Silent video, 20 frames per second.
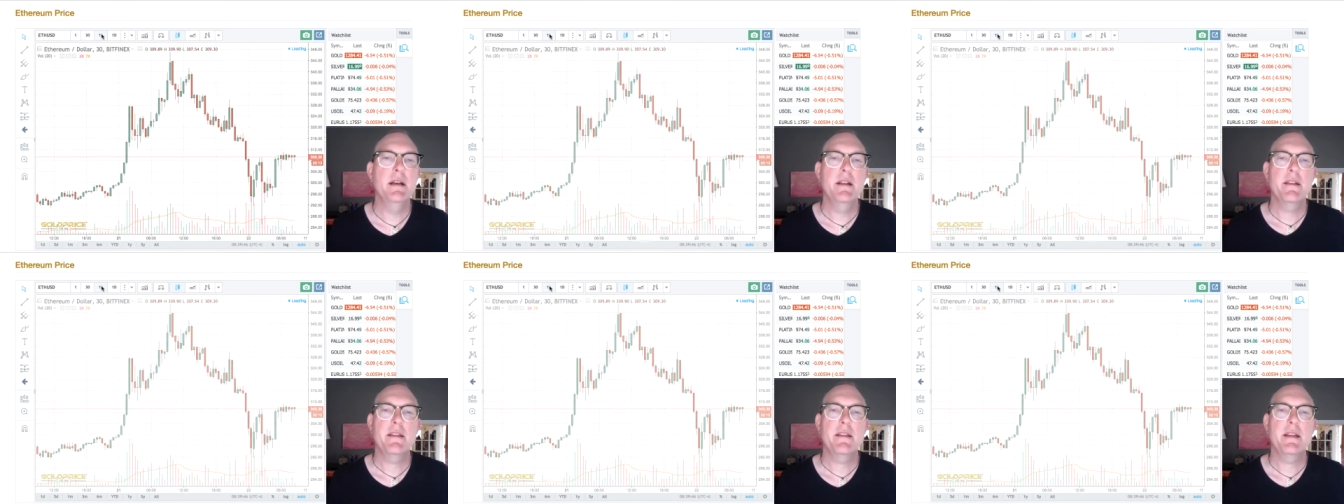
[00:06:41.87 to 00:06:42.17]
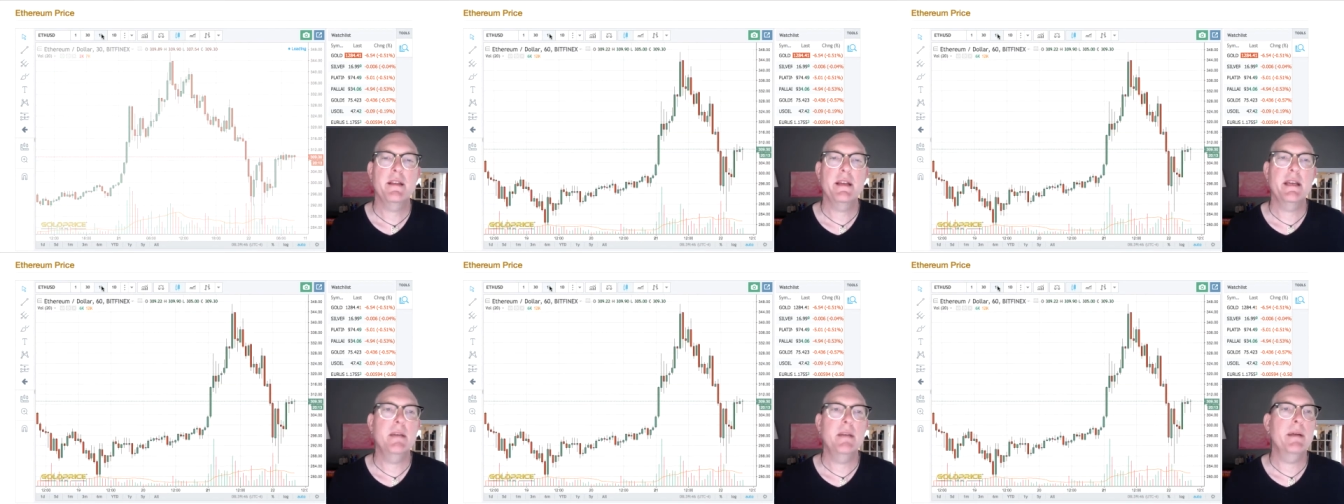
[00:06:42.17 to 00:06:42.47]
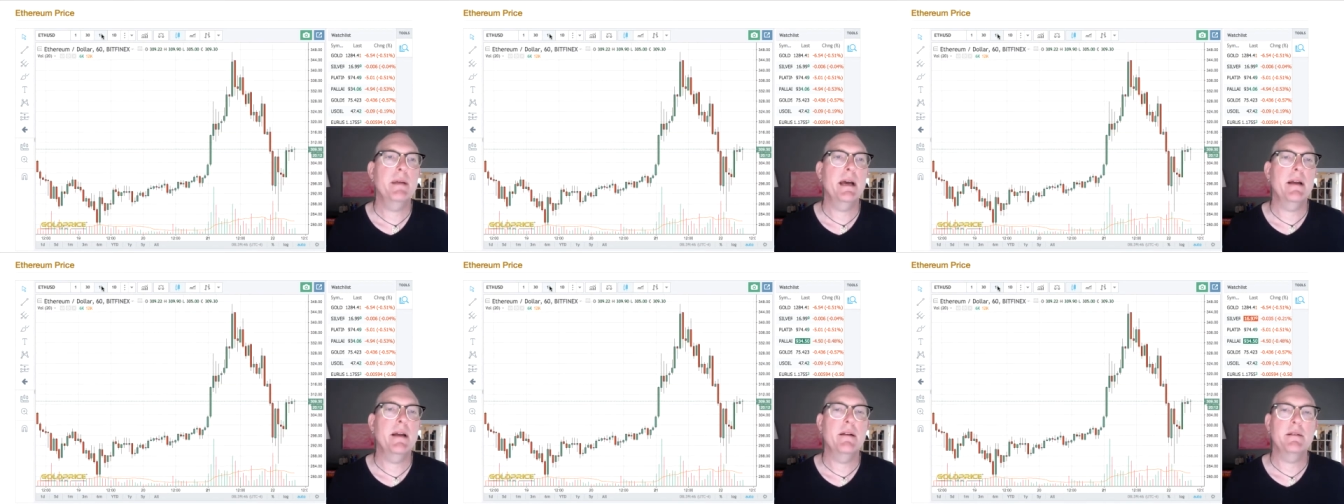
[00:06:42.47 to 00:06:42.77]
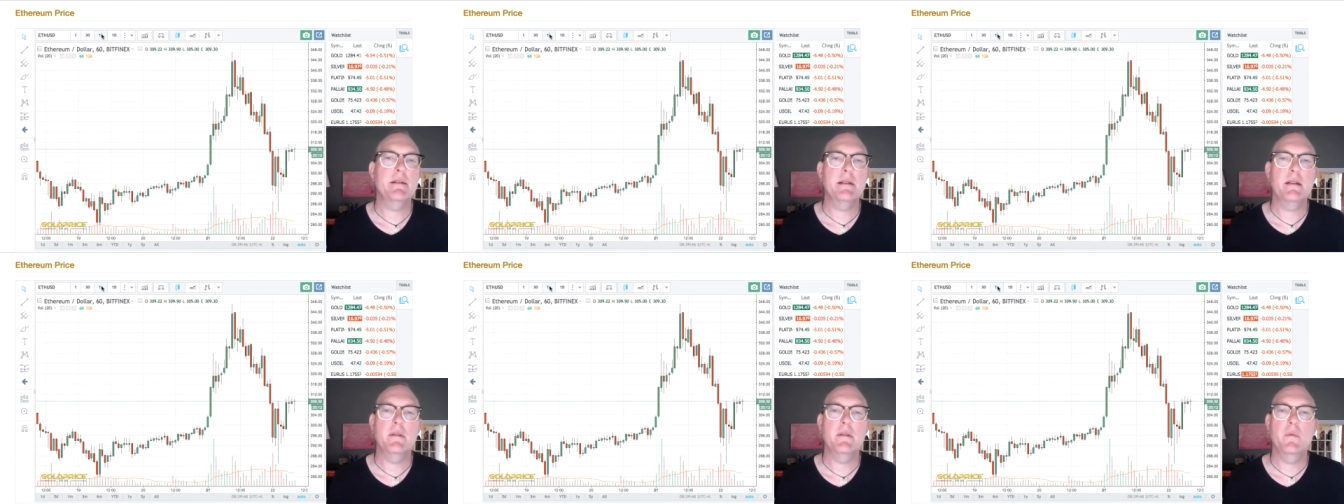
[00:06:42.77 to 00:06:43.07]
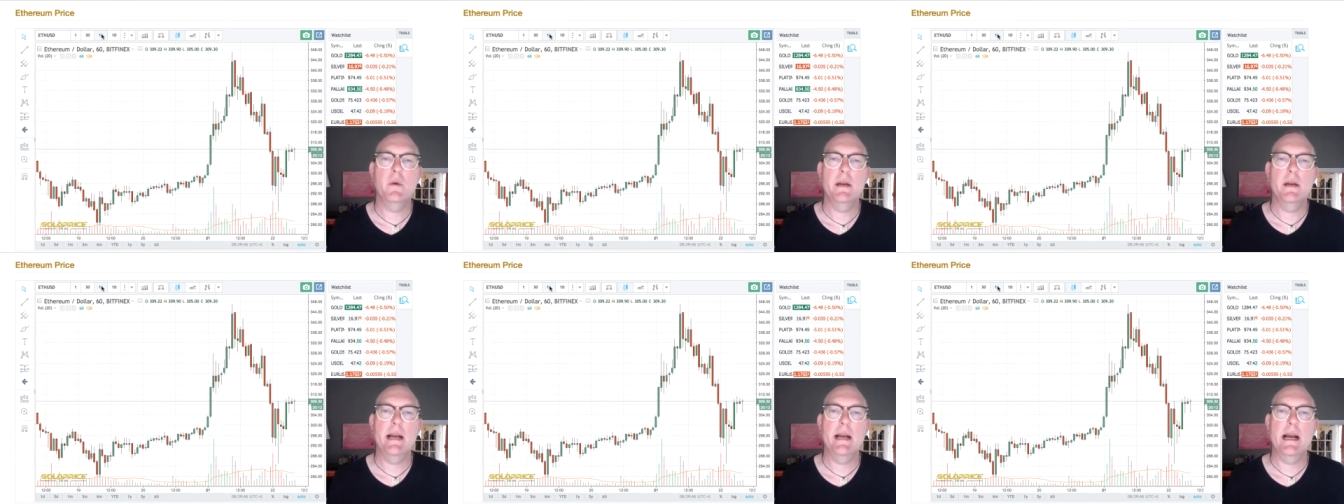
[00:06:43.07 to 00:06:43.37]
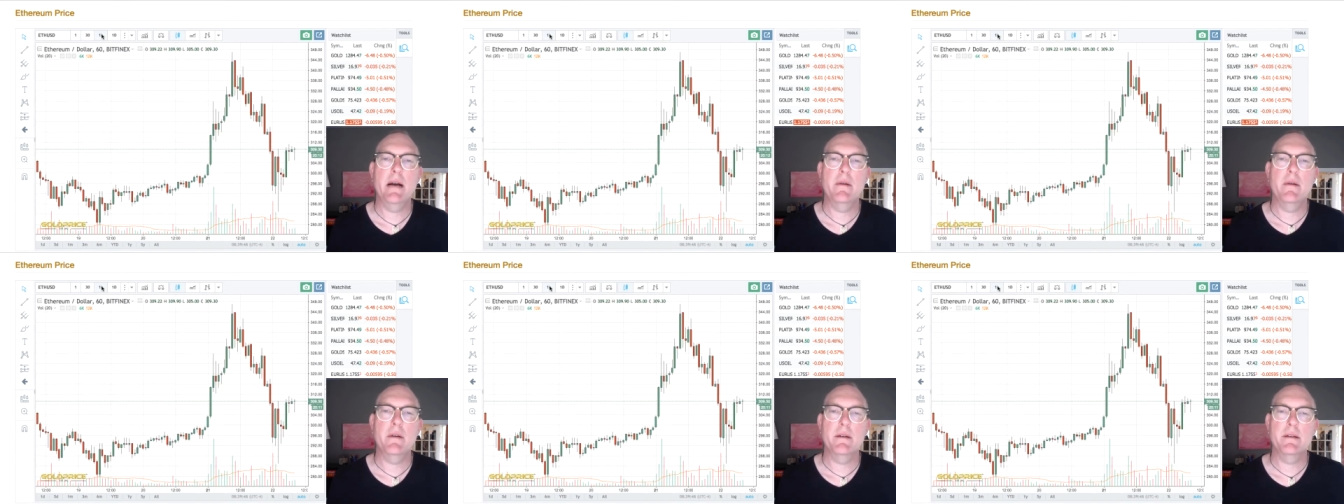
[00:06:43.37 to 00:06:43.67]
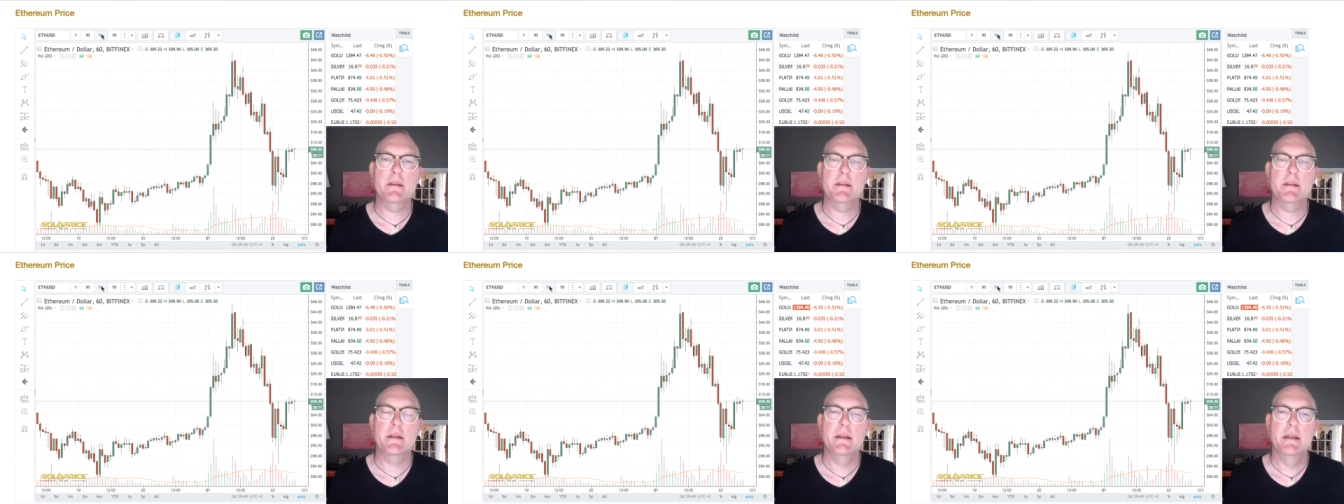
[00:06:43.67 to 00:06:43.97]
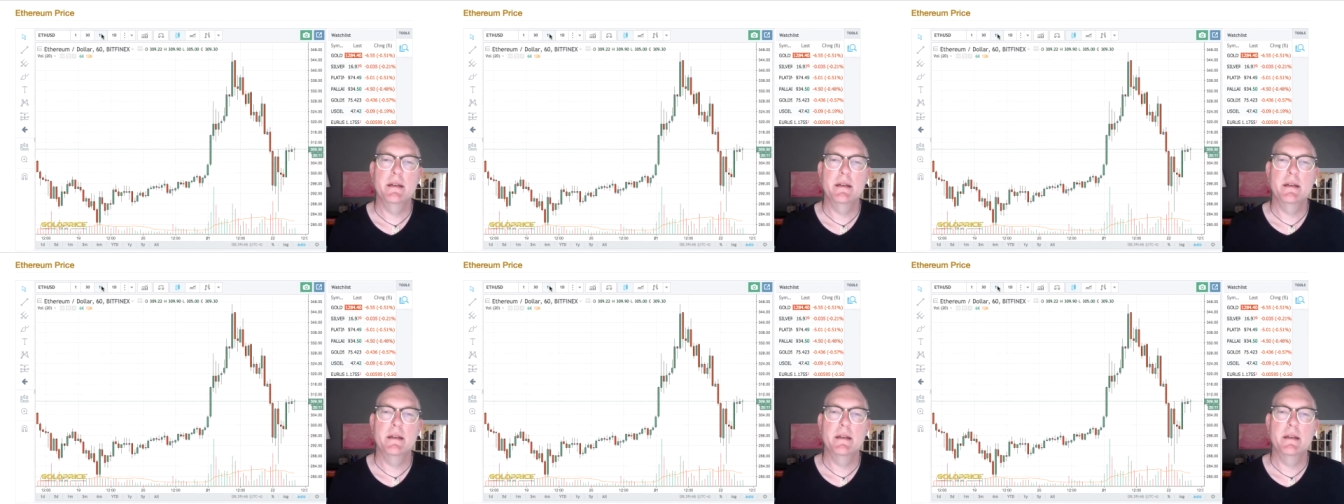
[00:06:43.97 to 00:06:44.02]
thinking patterns on the one hours.